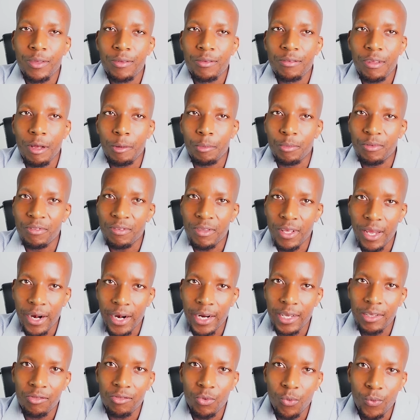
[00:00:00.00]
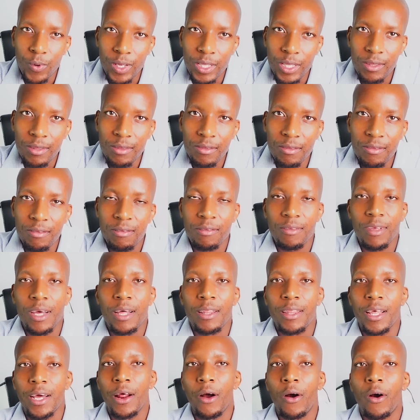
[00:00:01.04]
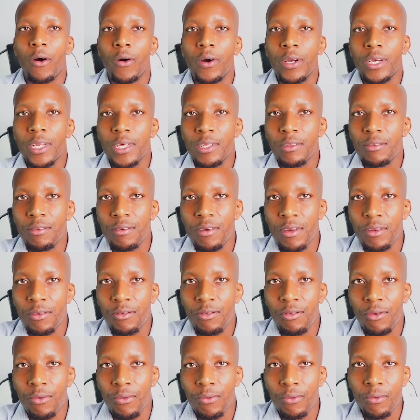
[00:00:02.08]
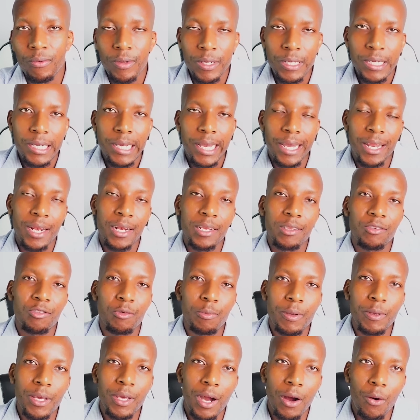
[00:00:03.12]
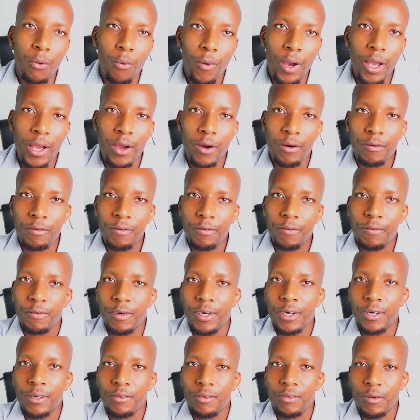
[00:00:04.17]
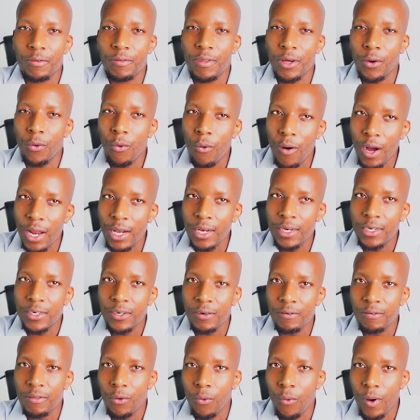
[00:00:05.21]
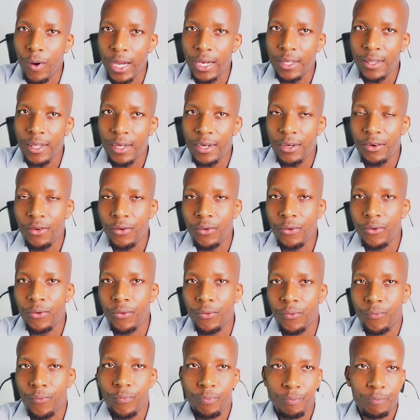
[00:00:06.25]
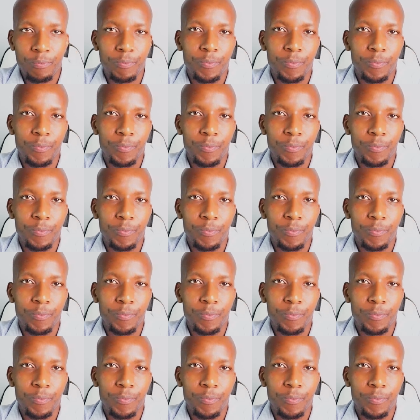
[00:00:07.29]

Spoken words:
some serious wins that our audience needs to at least be aware of sort of the quality of the work that you do.